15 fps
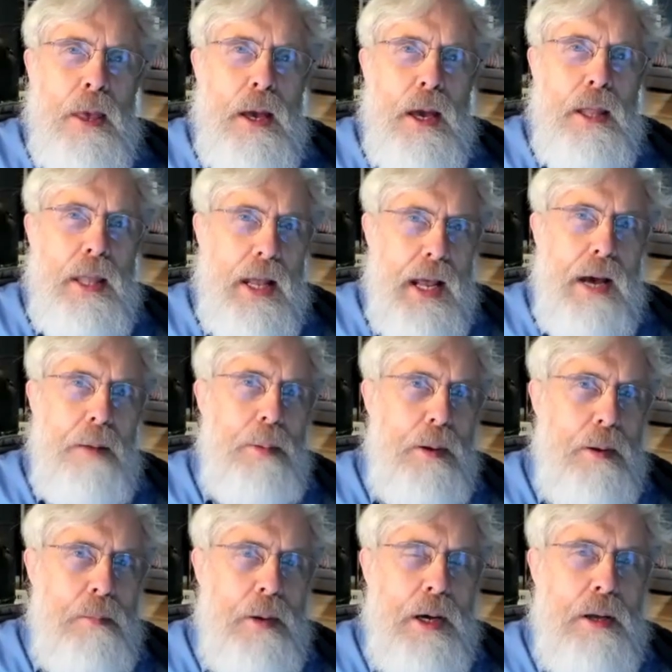and that
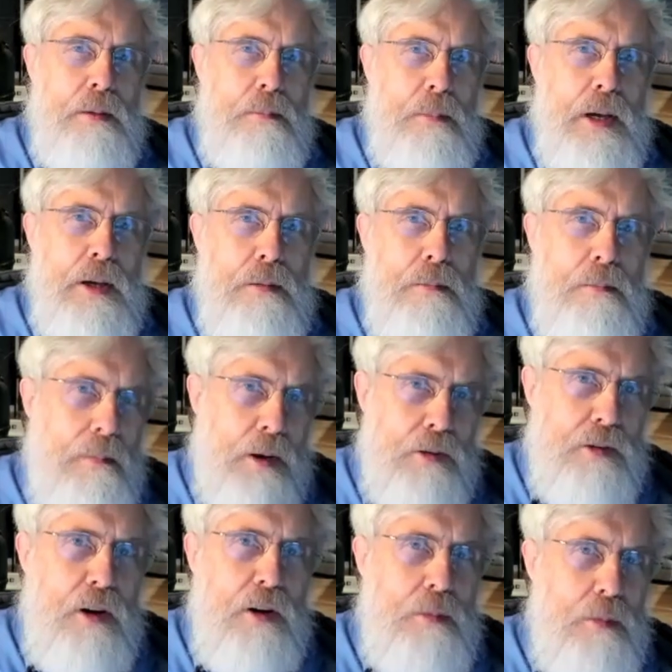happened my, my my
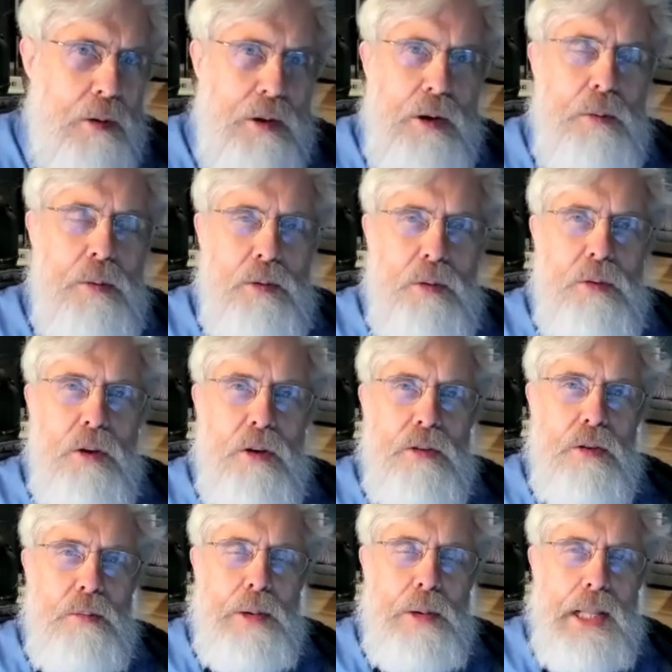sophomore year, which was
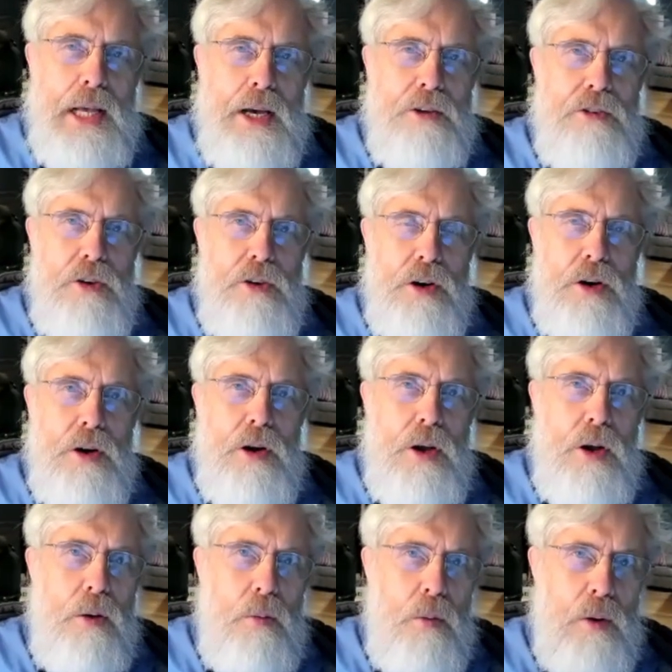also my last year,
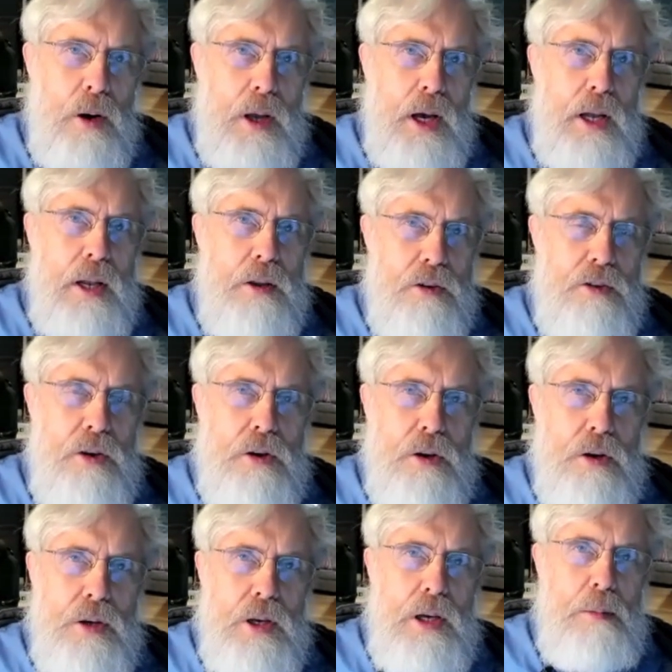where I got into Sung
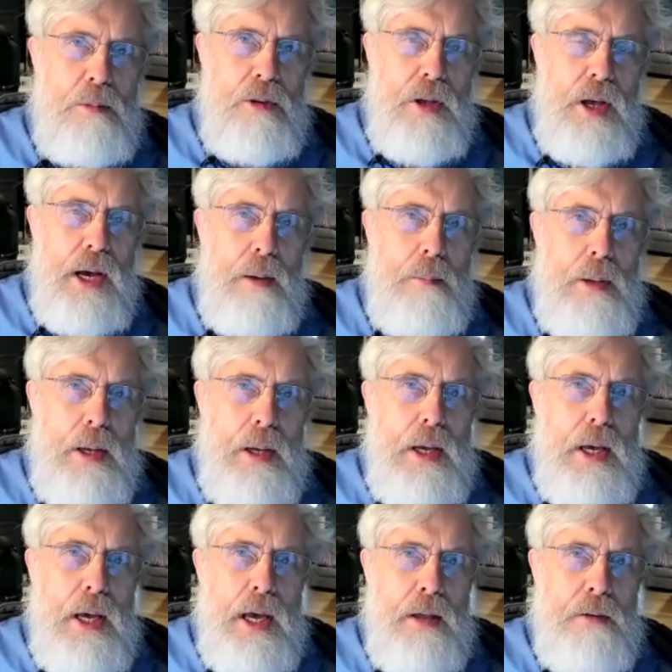Ho Kim's lab
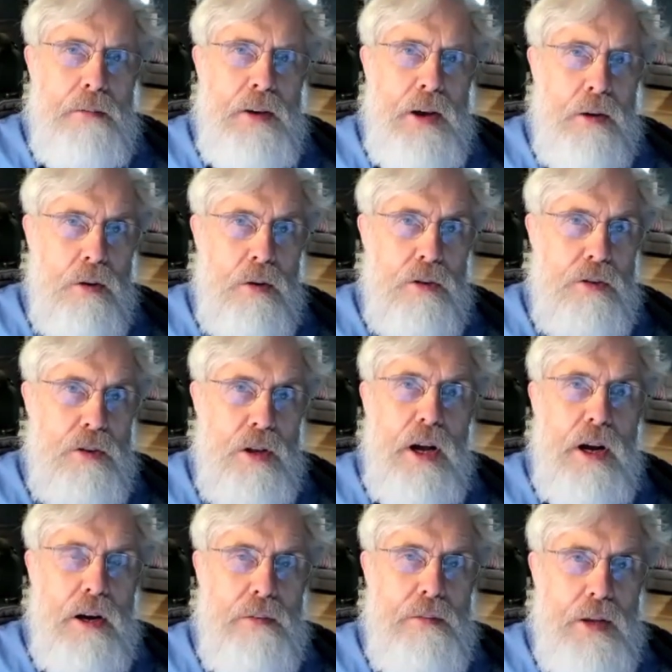and found
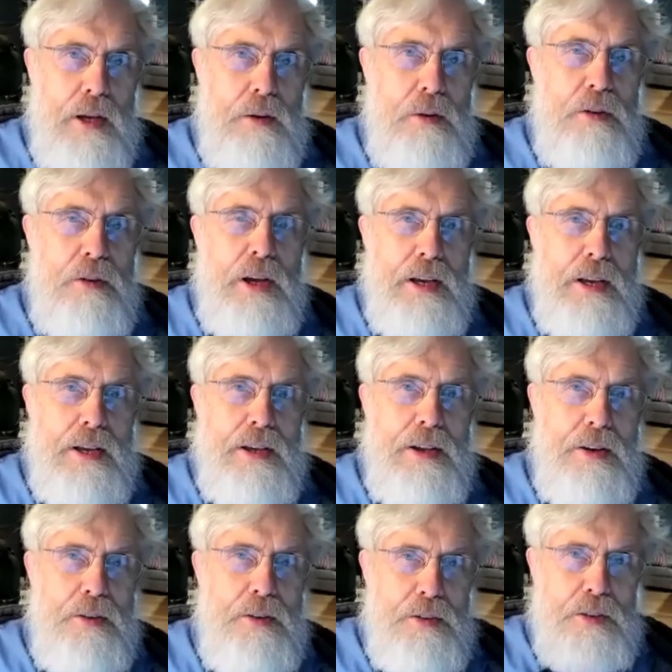crystallography. And it was like
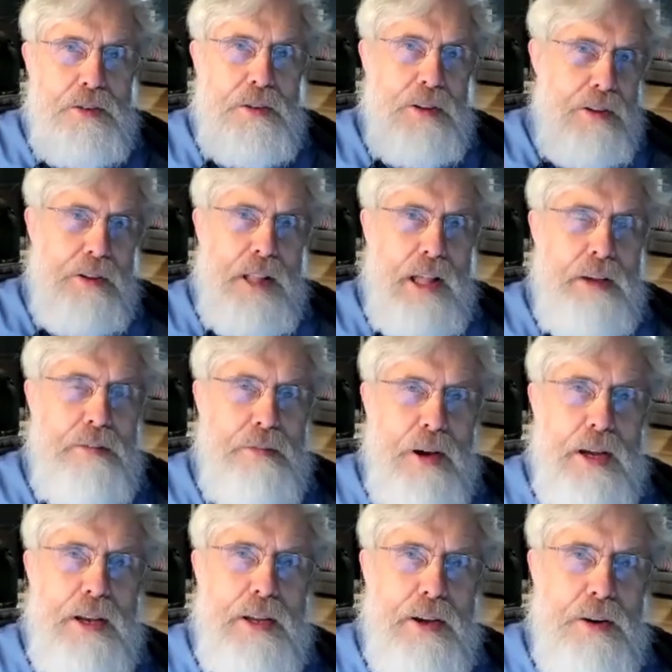it was literally like
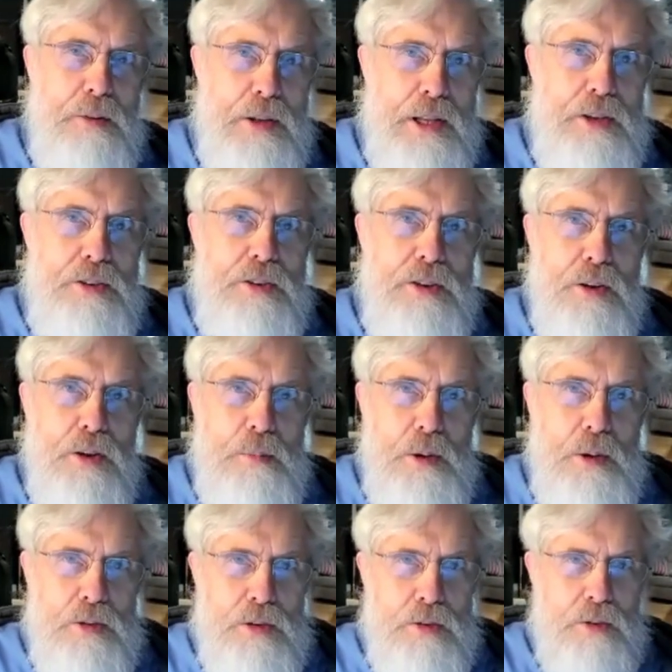finding a religion
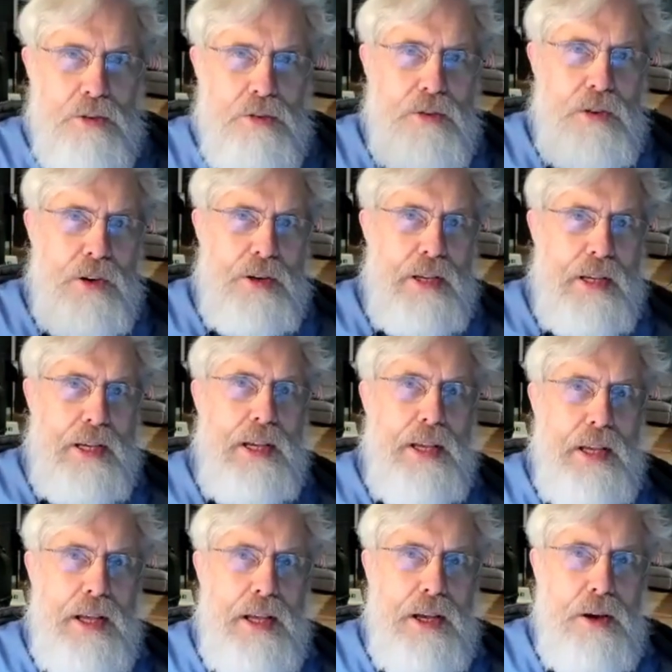almost. It was very,
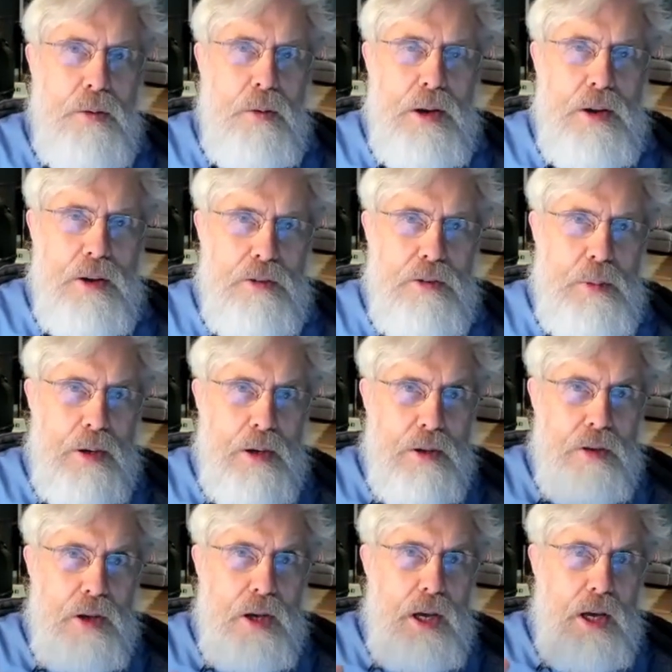uh, quite an
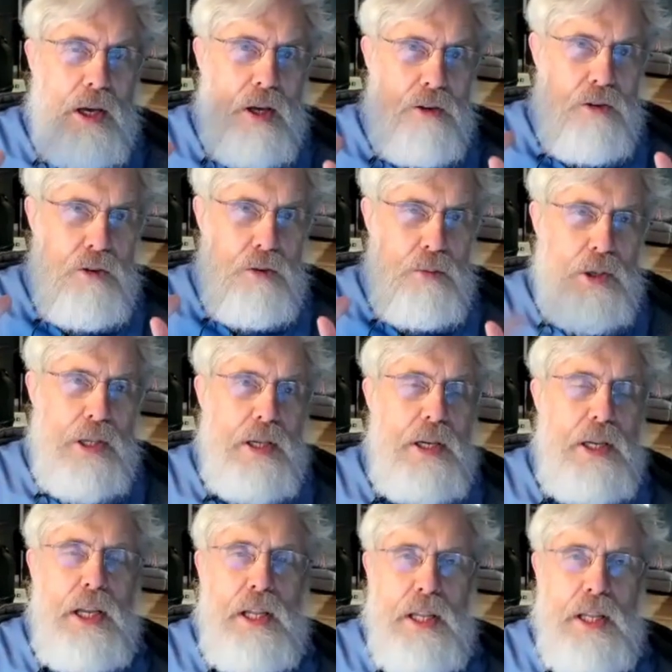experience because you really
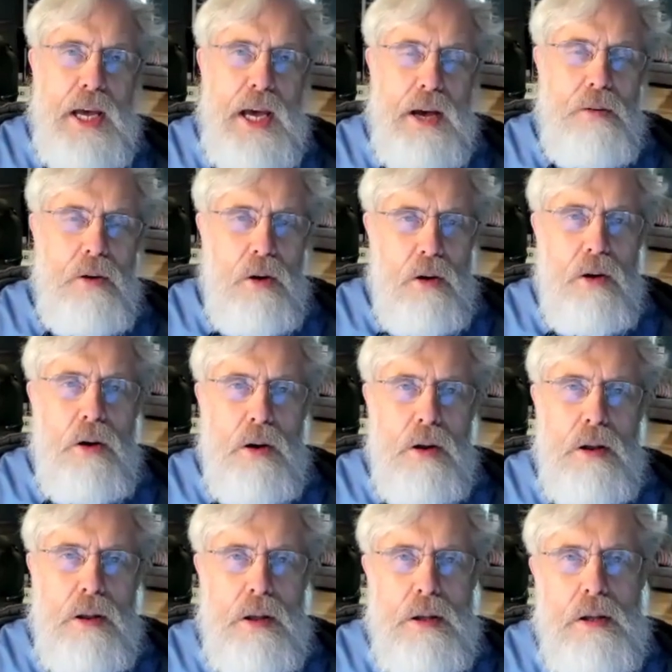needed to have
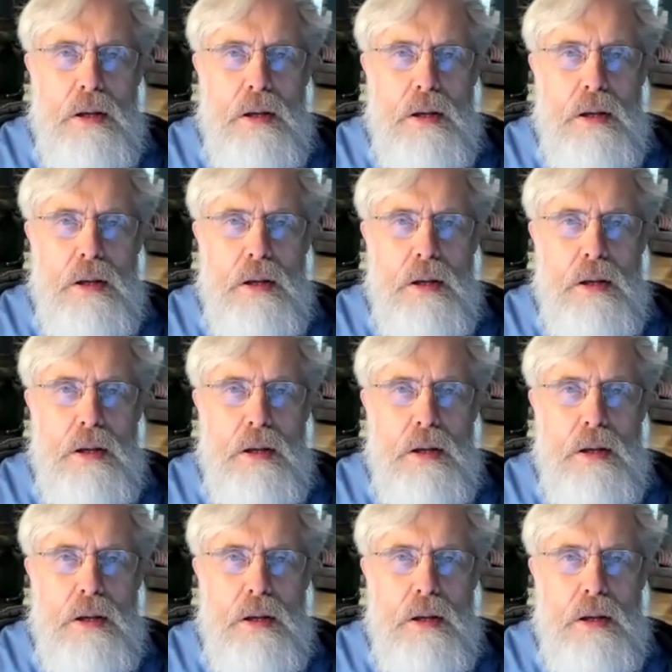all,